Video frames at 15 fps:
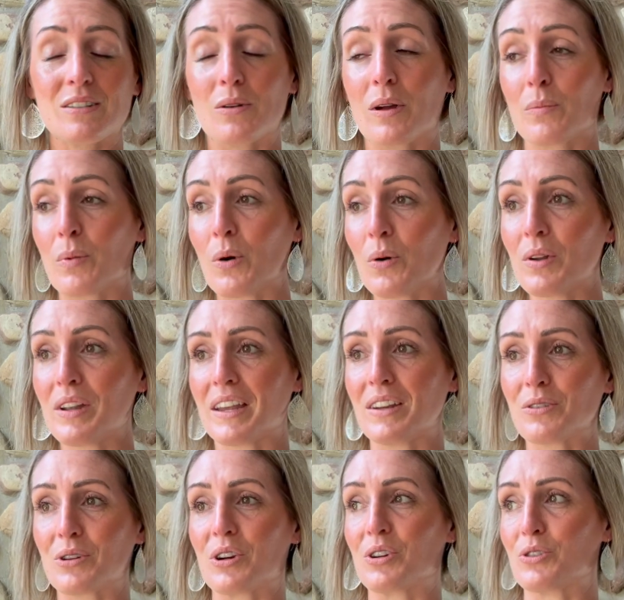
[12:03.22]
I pulled
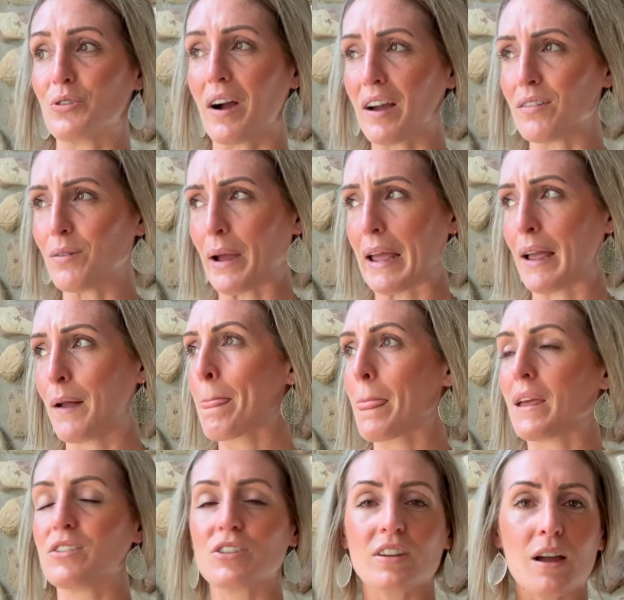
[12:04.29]
into her driveway
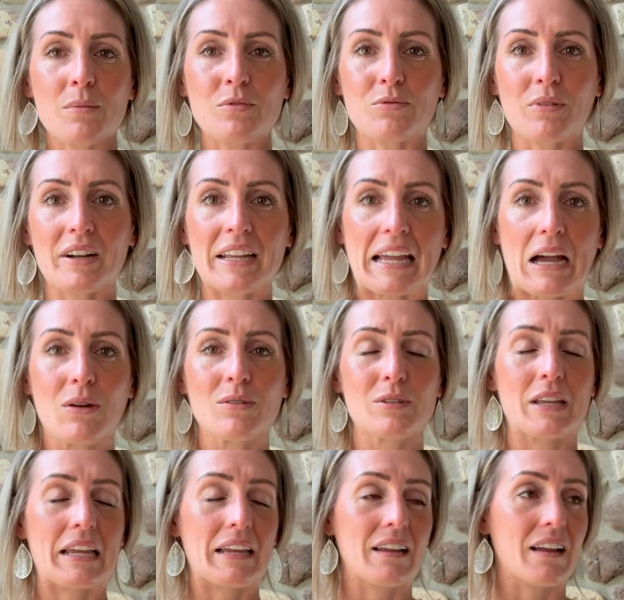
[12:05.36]
and she comes running out
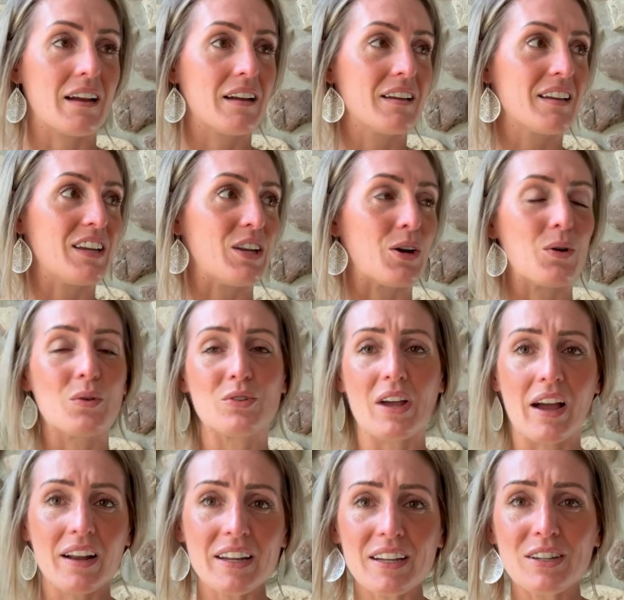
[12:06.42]
saying, you know,
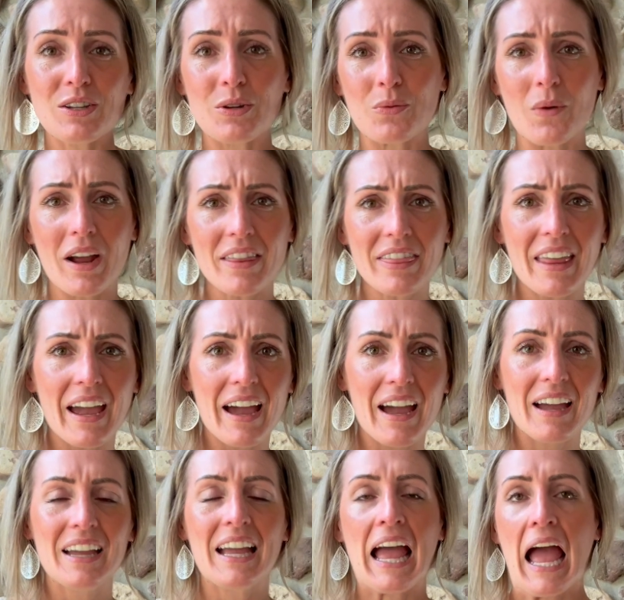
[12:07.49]
honey, do you want
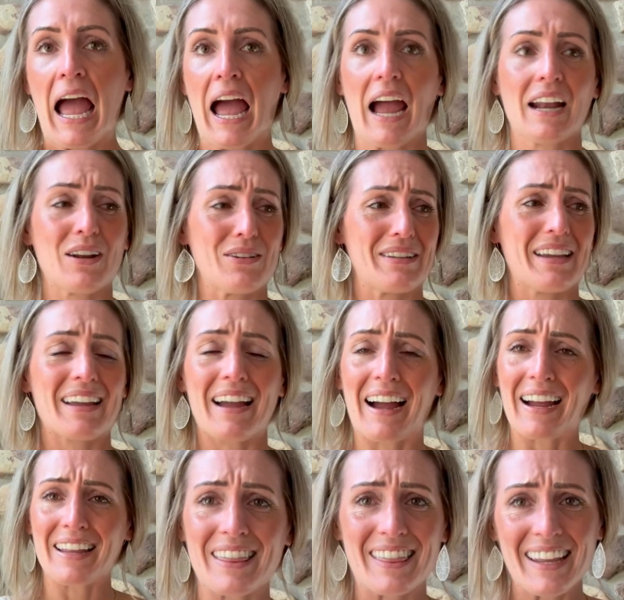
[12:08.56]
that? And I was like,
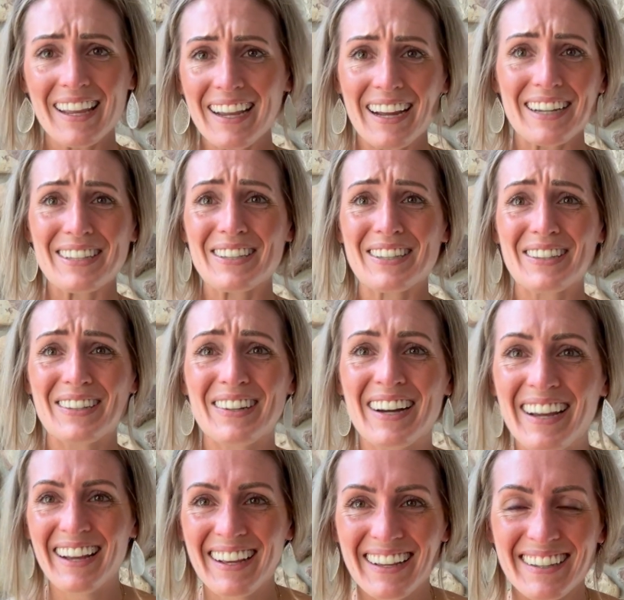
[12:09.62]
I think I do.
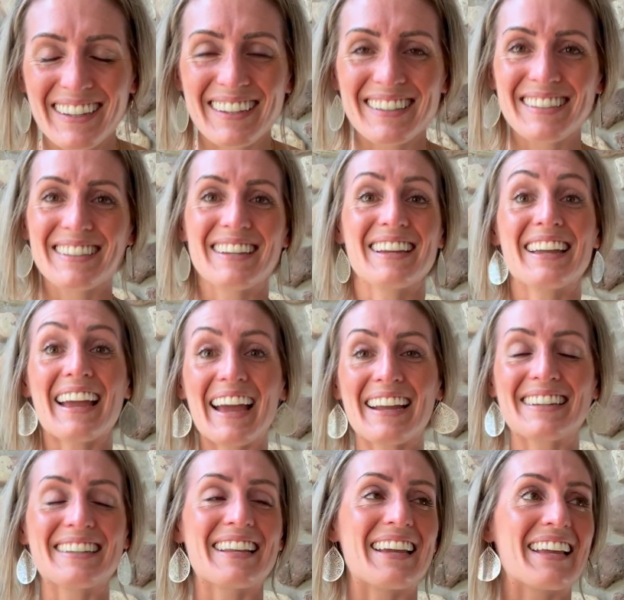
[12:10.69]
Because
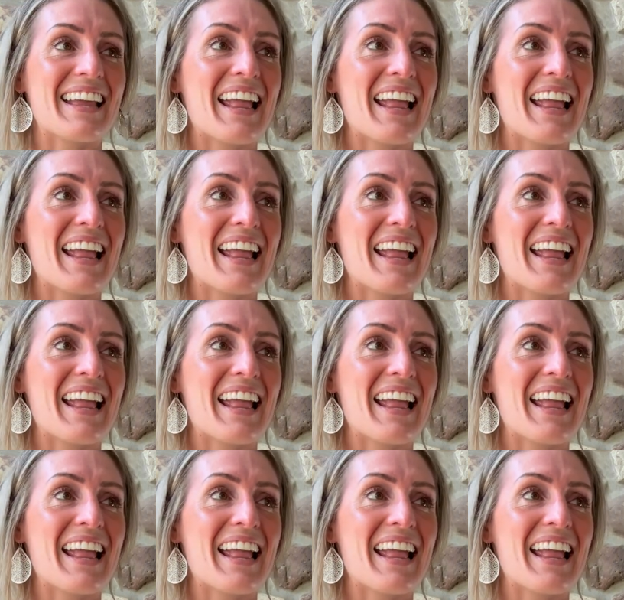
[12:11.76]
again, like,